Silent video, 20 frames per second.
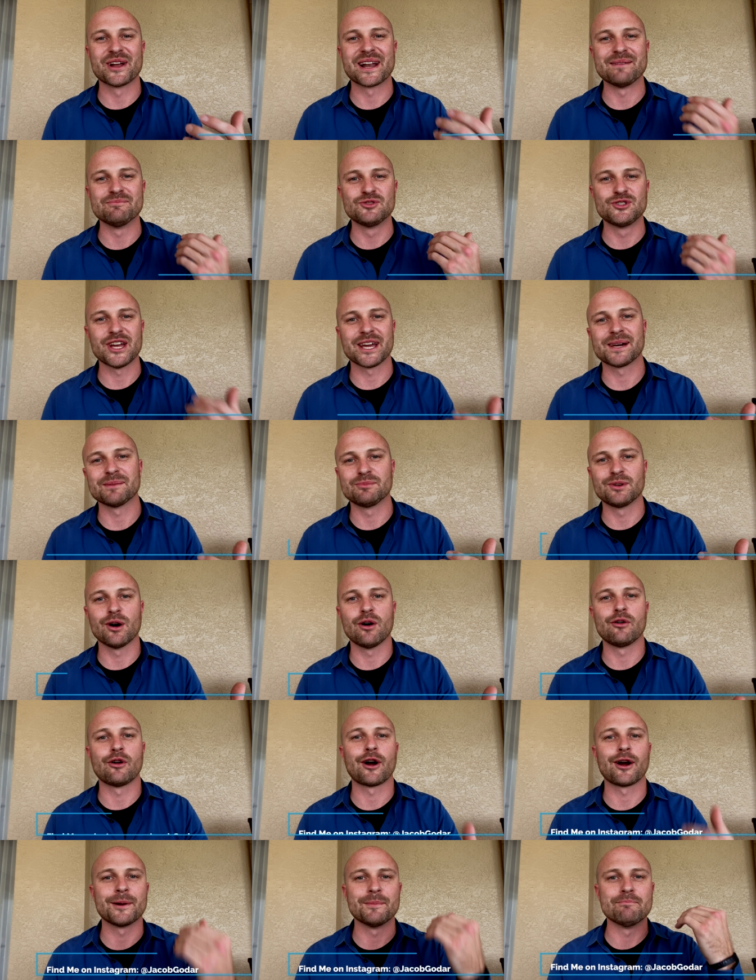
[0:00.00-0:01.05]
I'm Jacob
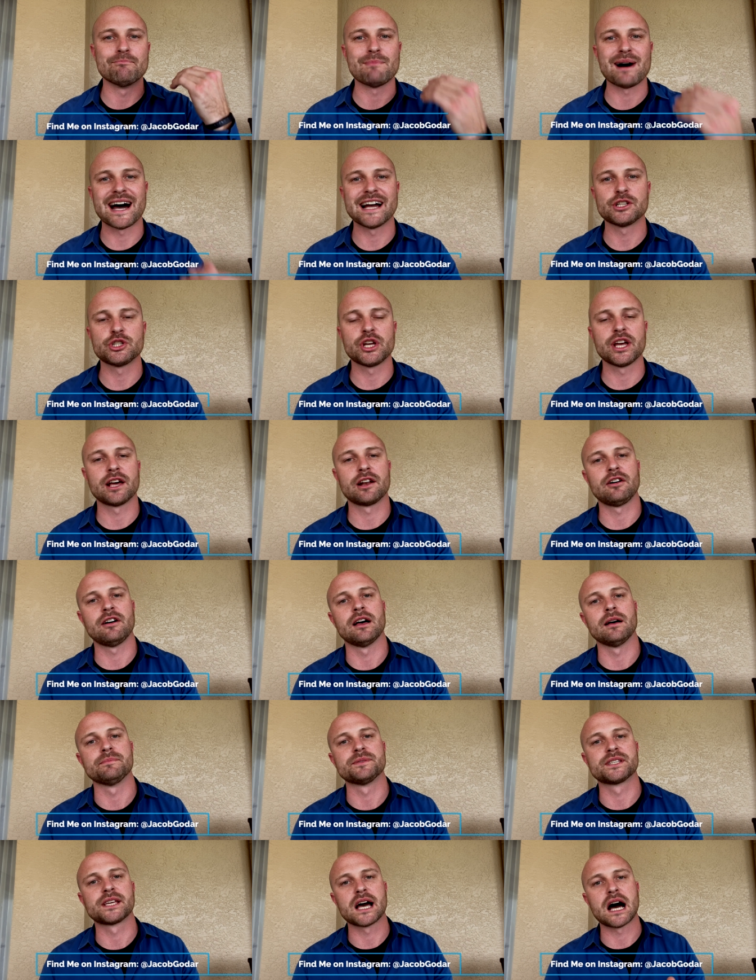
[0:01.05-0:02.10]
Godar, and my channel
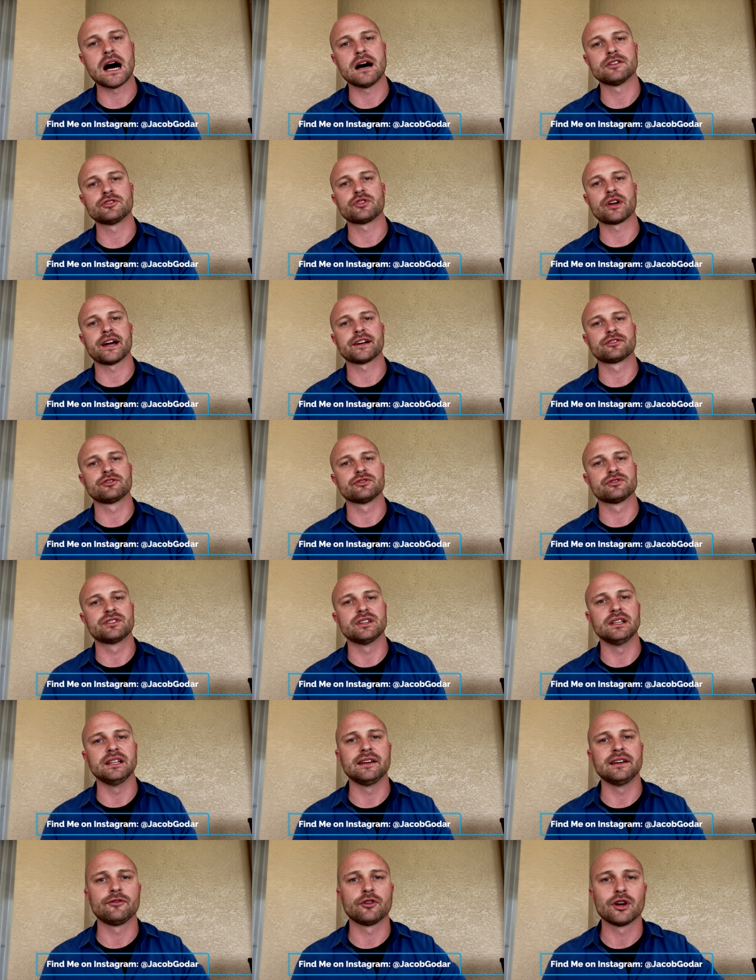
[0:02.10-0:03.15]
helps contractors
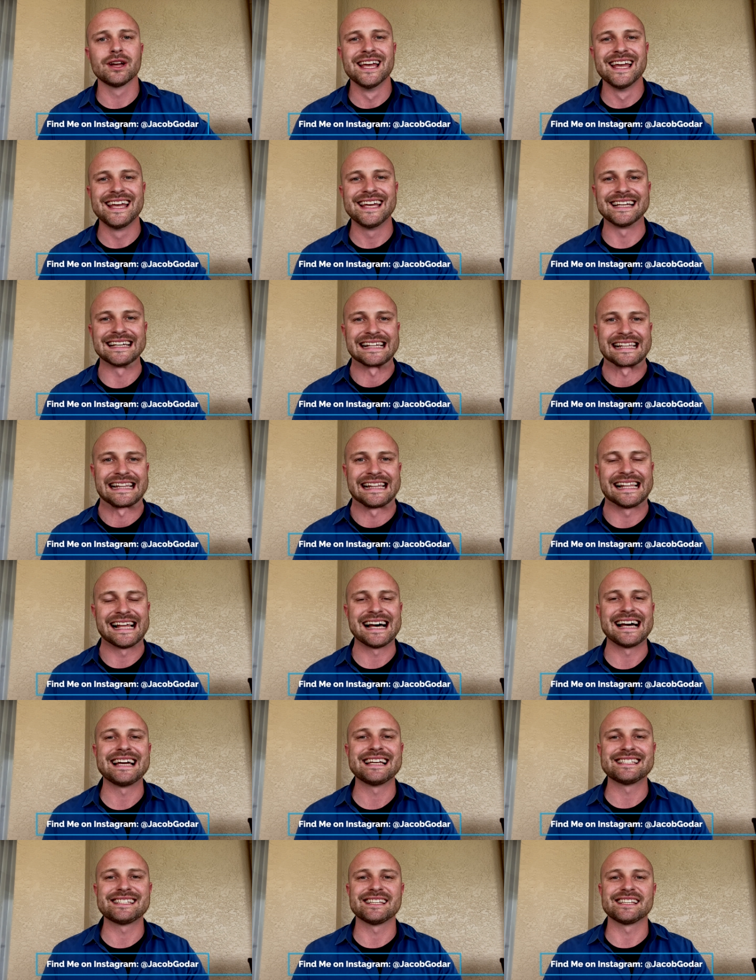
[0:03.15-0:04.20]
deliver and
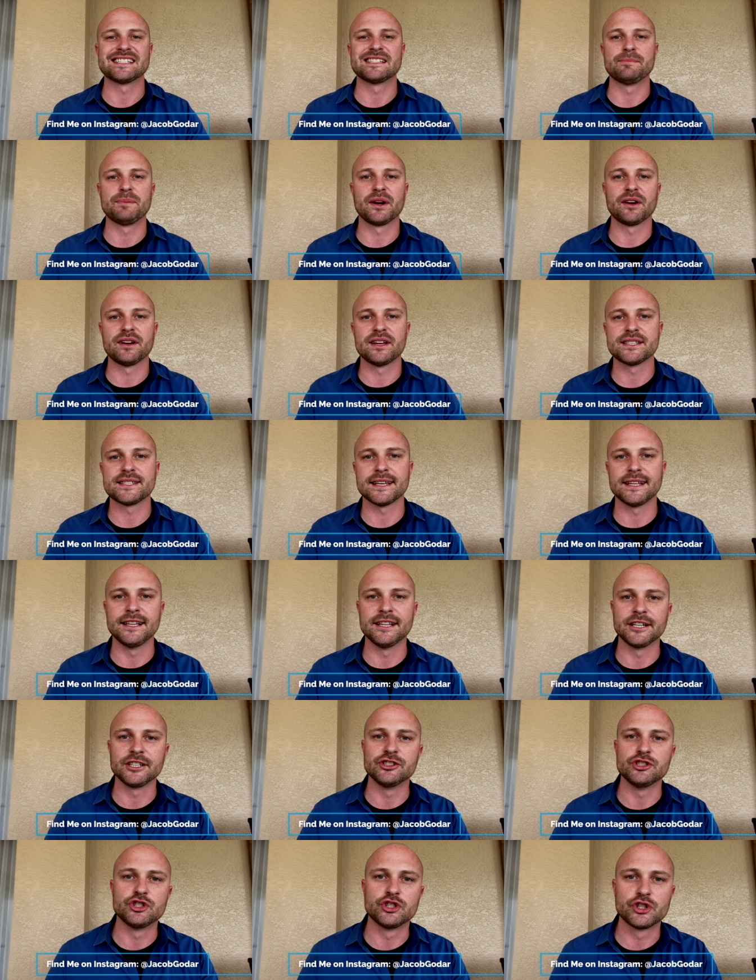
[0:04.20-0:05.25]
clients experience a
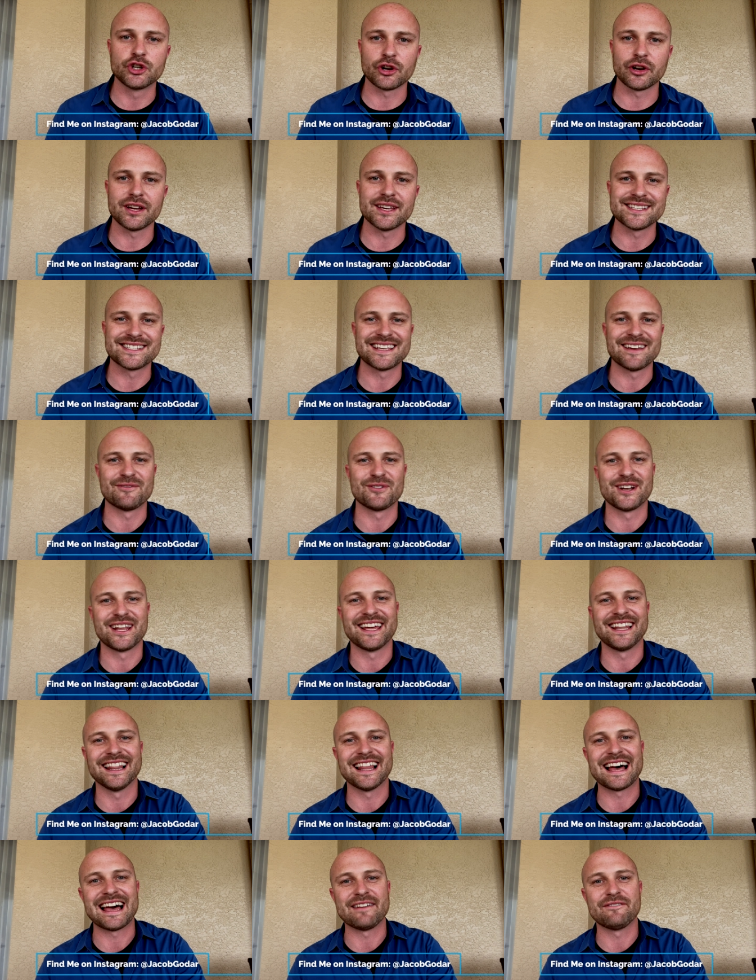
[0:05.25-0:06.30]
luxurious everyday
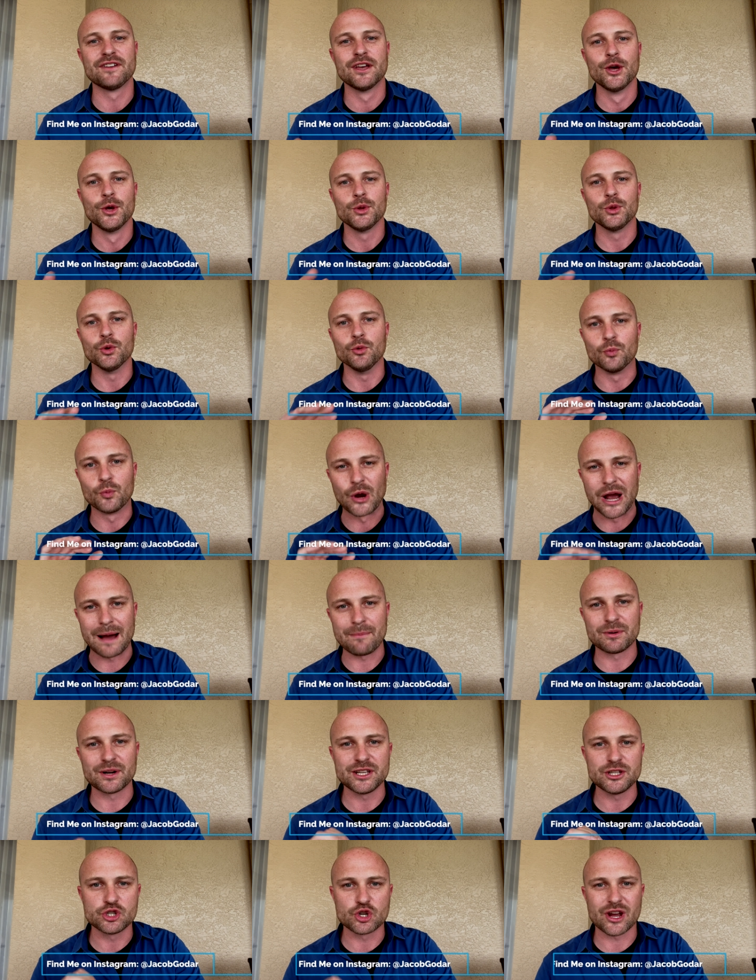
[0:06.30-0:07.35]
life through
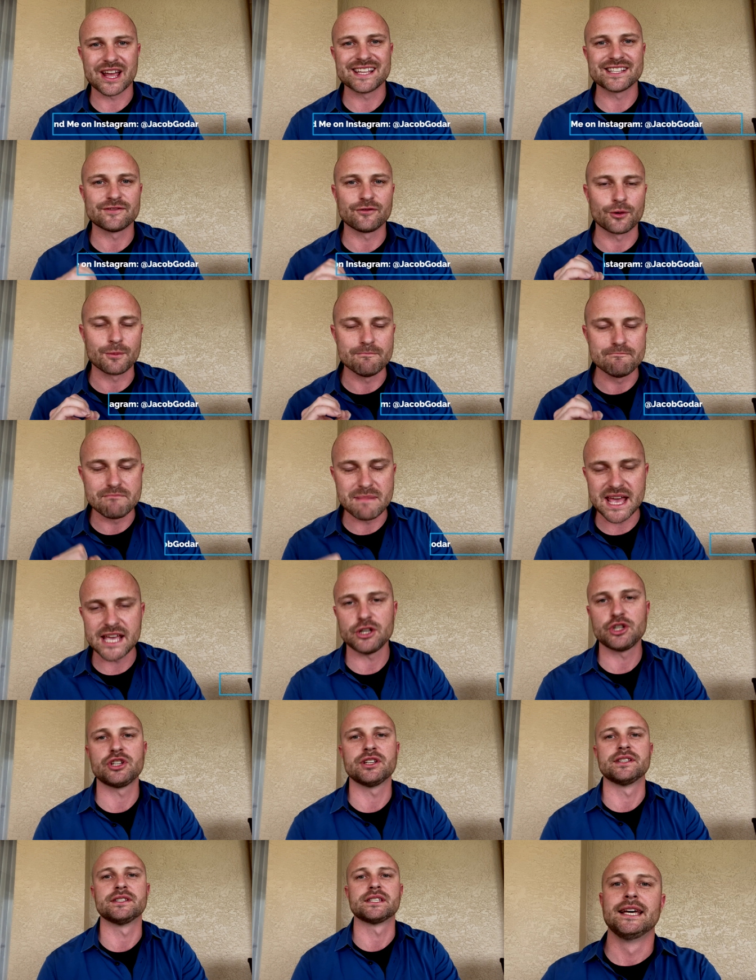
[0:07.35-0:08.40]
property
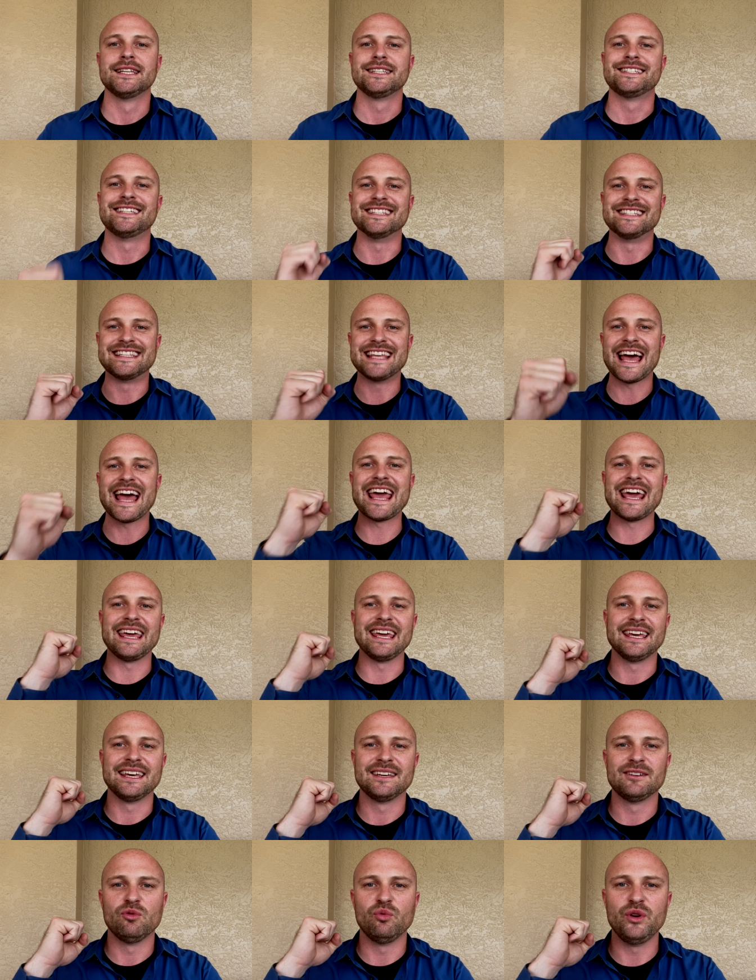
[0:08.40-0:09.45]
transformations. Today,
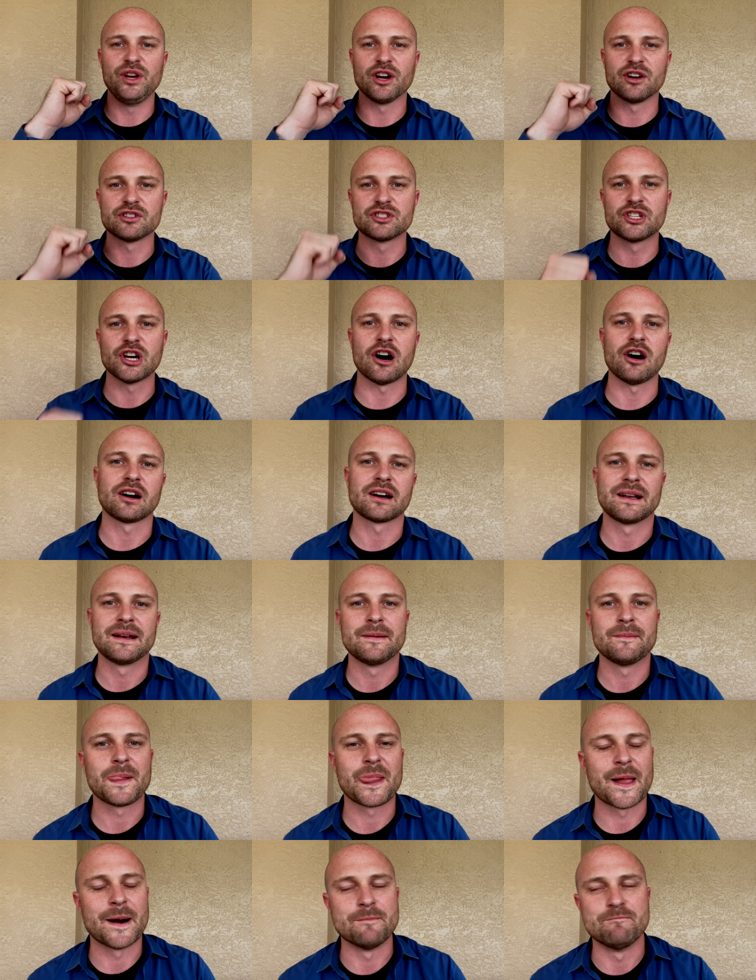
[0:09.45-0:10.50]
we are talking
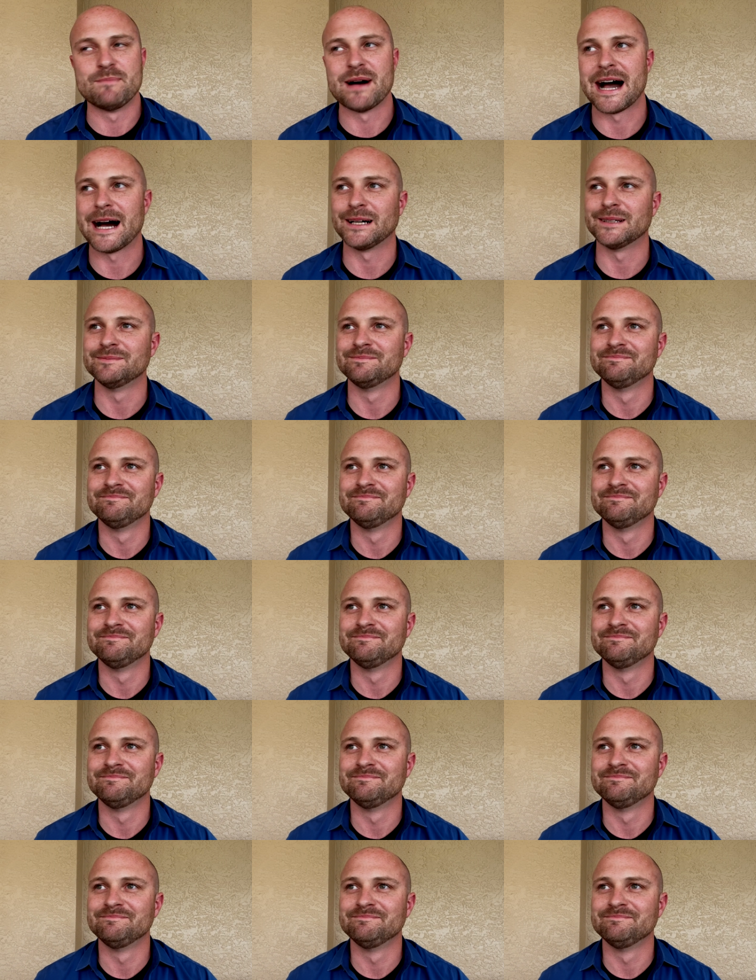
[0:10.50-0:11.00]
about,